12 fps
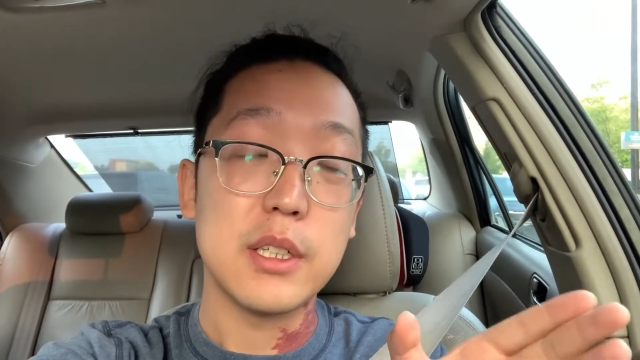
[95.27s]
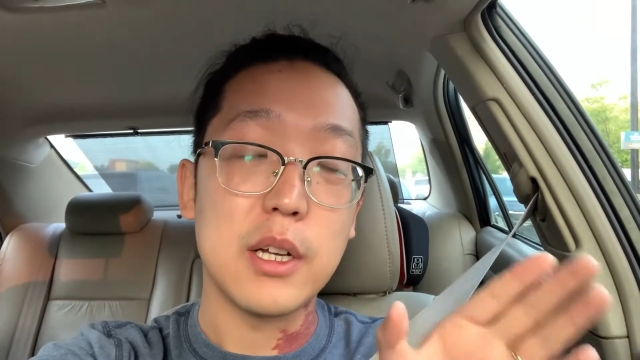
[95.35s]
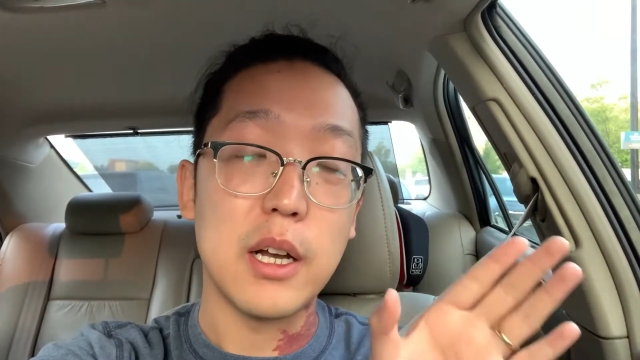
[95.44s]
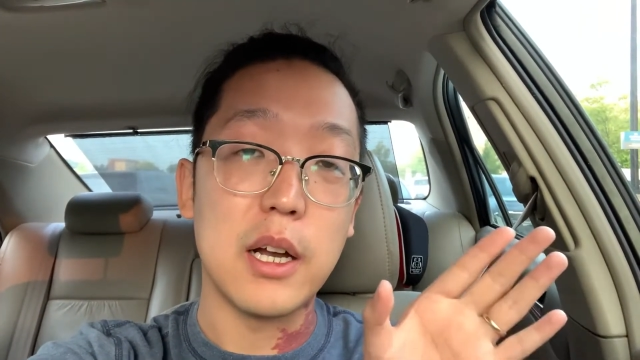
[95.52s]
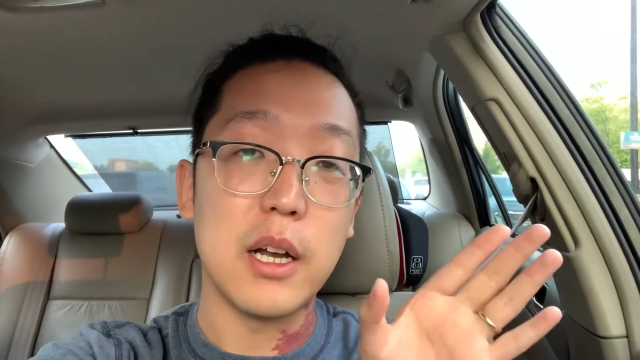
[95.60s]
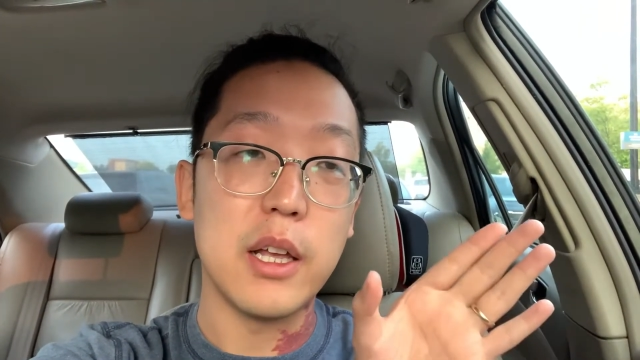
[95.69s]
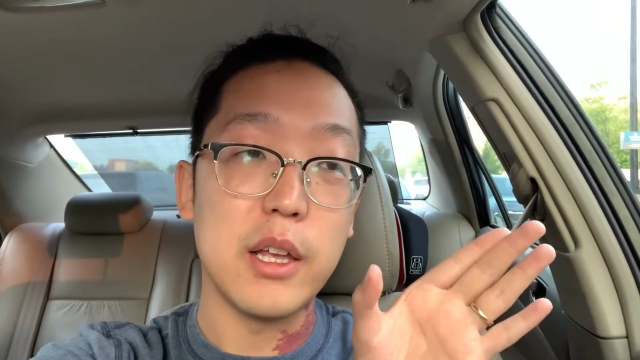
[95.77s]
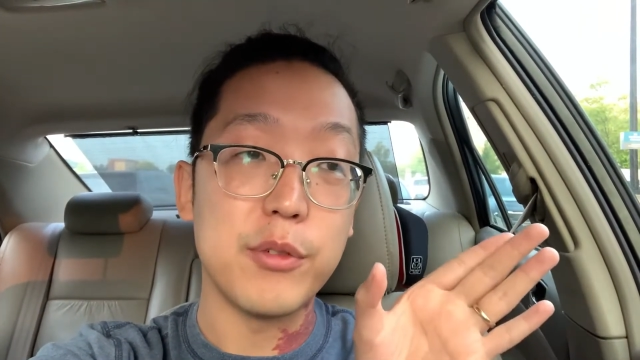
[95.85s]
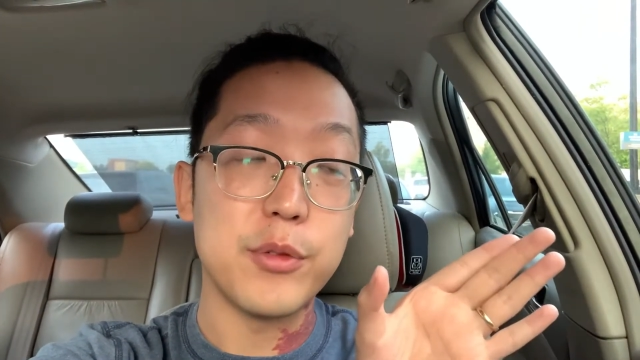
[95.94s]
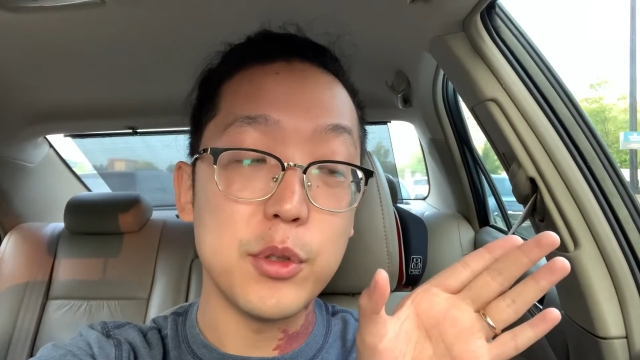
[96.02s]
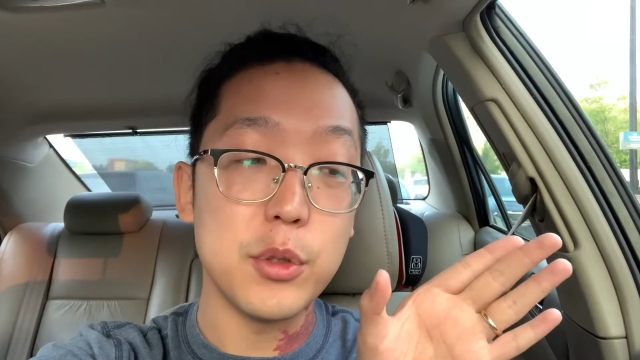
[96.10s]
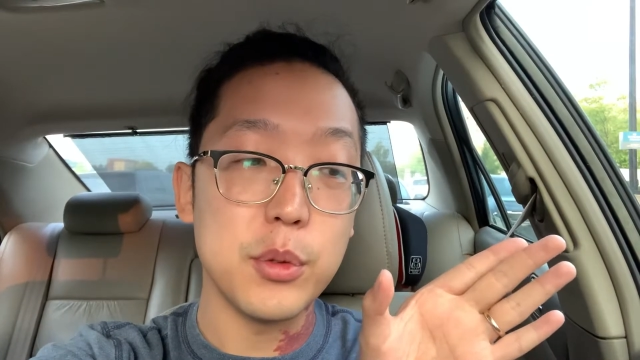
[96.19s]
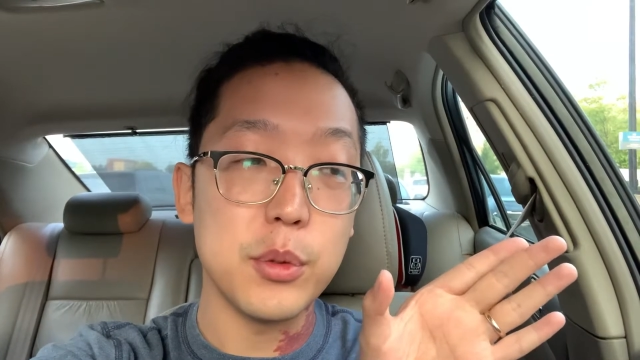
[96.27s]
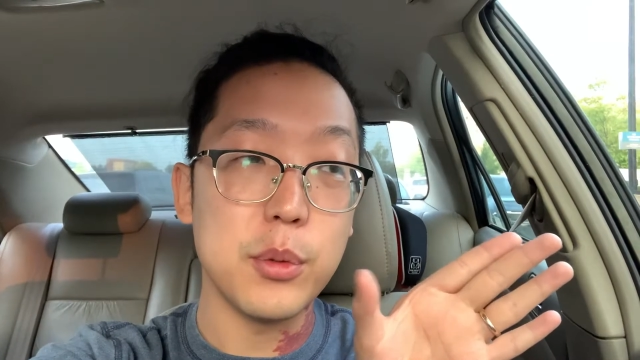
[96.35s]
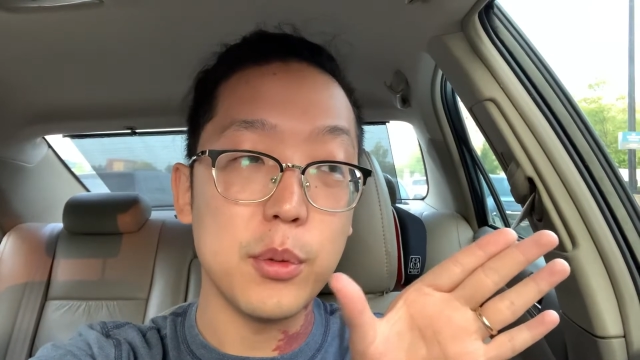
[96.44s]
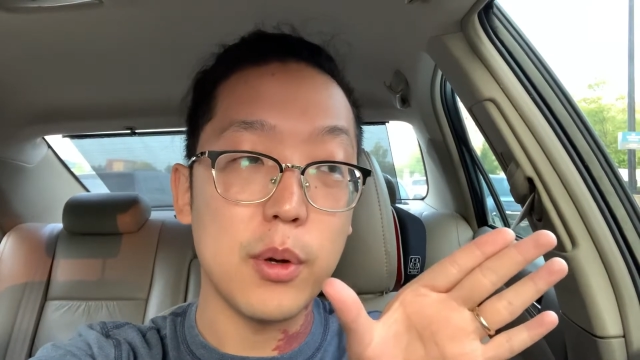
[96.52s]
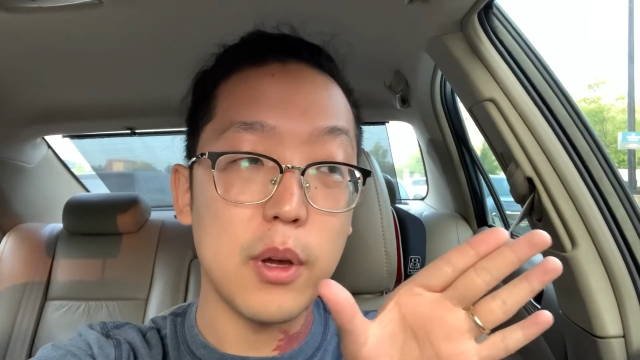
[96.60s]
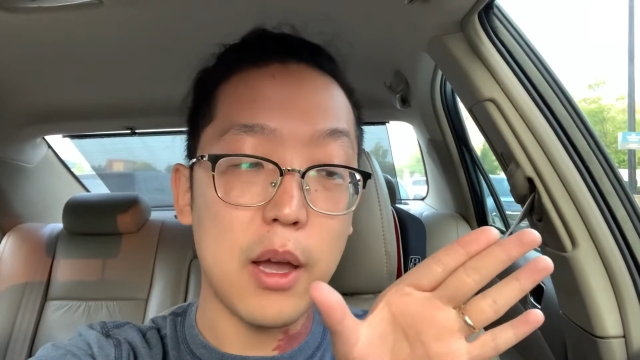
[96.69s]
if you
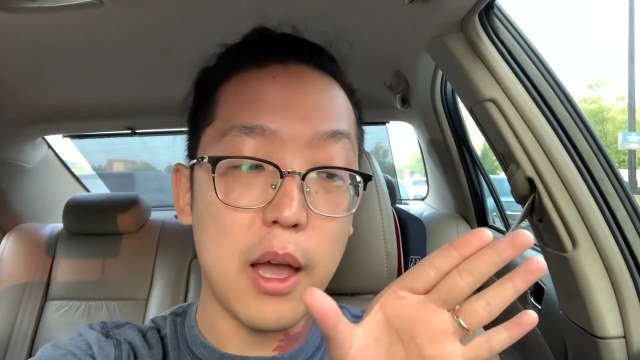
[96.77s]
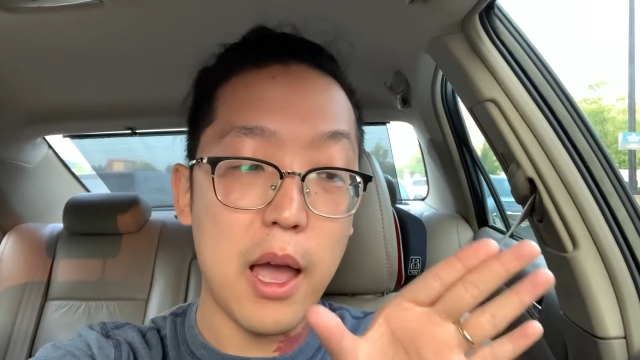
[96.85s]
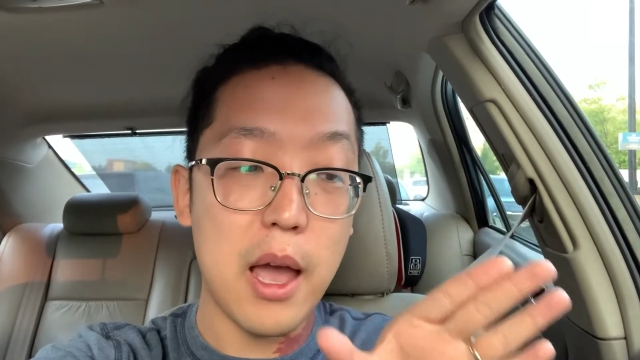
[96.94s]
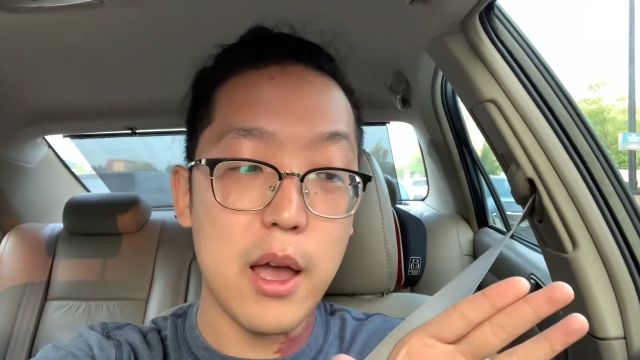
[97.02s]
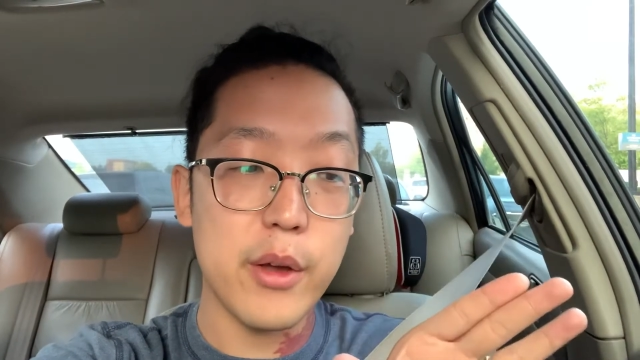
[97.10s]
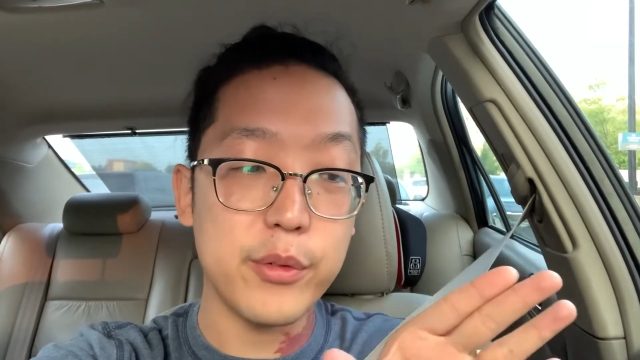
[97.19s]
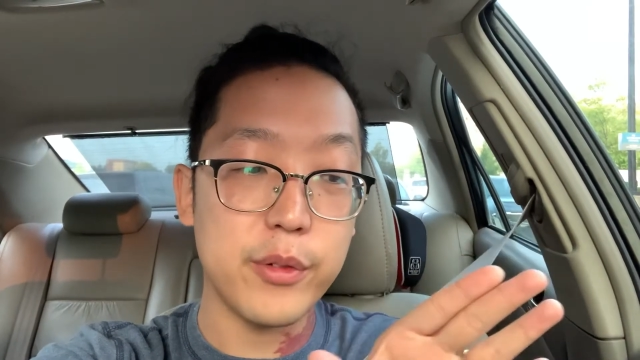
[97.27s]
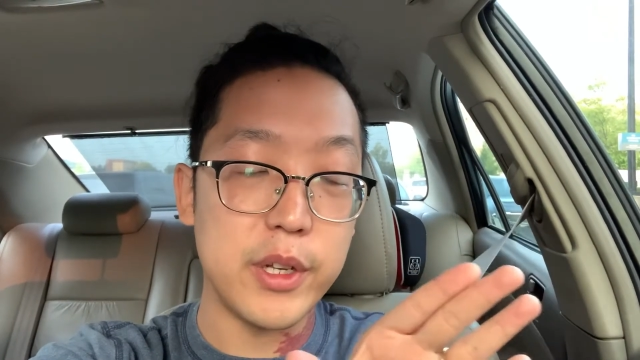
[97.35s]
have